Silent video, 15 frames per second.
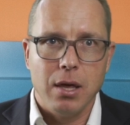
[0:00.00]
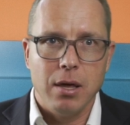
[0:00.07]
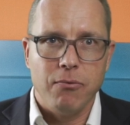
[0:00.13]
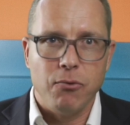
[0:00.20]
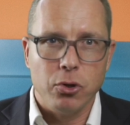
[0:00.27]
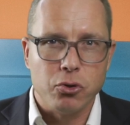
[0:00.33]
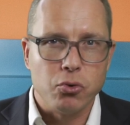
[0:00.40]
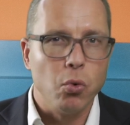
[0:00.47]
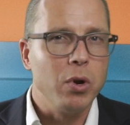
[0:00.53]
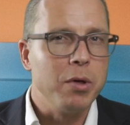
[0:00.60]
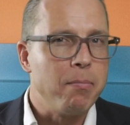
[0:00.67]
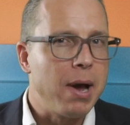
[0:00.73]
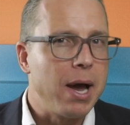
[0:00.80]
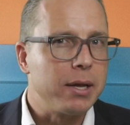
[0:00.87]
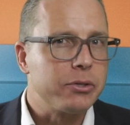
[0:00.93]
if you truly
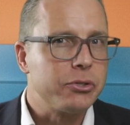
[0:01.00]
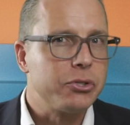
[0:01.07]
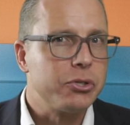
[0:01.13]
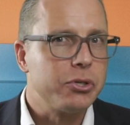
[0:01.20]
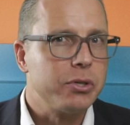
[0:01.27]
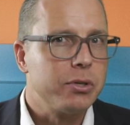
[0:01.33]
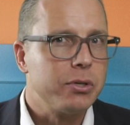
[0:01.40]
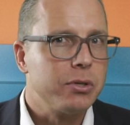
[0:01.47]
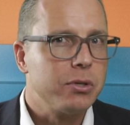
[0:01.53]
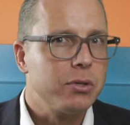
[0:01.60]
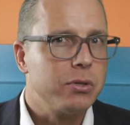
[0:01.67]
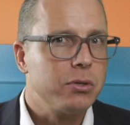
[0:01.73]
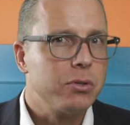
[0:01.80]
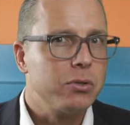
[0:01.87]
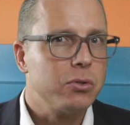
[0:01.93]
match
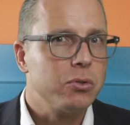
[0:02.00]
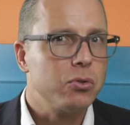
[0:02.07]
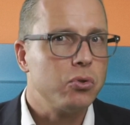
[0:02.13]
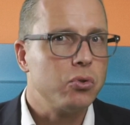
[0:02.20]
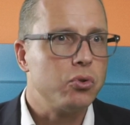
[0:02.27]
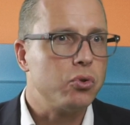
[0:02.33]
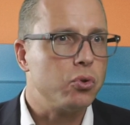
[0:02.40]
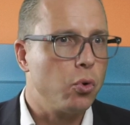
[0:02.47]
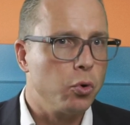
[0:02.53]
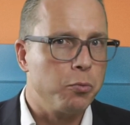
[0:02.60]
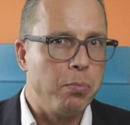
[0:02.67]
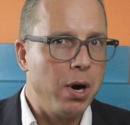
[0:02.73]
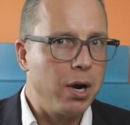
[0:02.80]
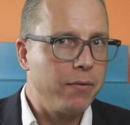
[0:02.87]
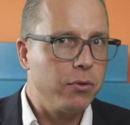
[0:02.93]
to
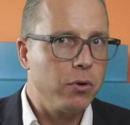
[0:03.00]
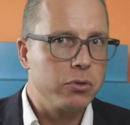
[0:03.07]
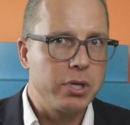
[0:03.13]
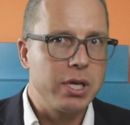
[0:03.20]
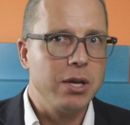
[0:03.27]
good part of those